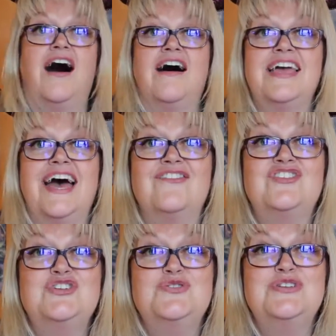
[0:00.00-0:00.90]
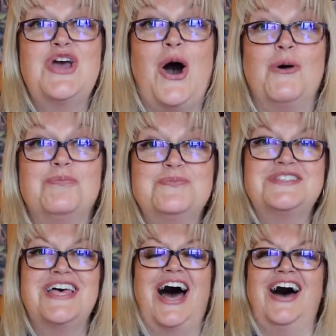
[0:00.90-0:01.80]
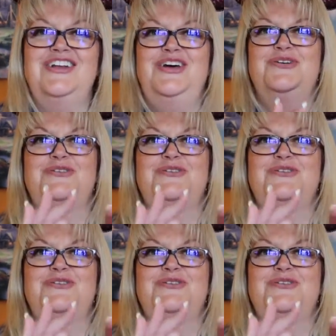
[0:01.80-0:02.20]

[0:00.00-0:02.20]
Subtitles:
I have Judy Hopps. I know